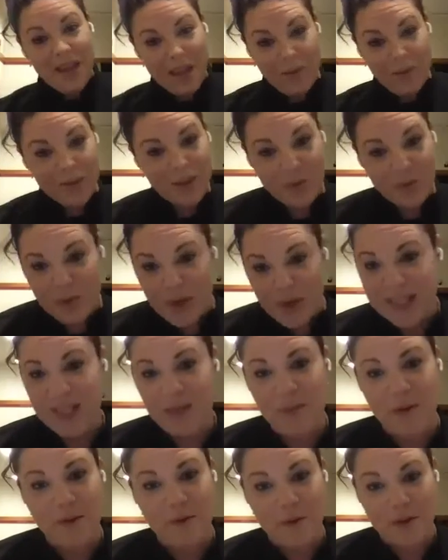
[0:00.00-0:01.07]
it was a
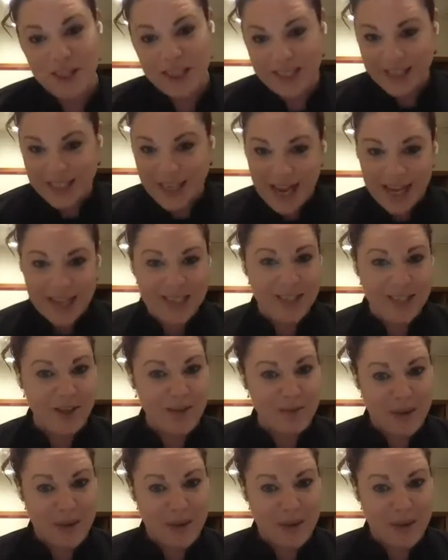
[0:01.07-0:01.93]
recipe for disaster.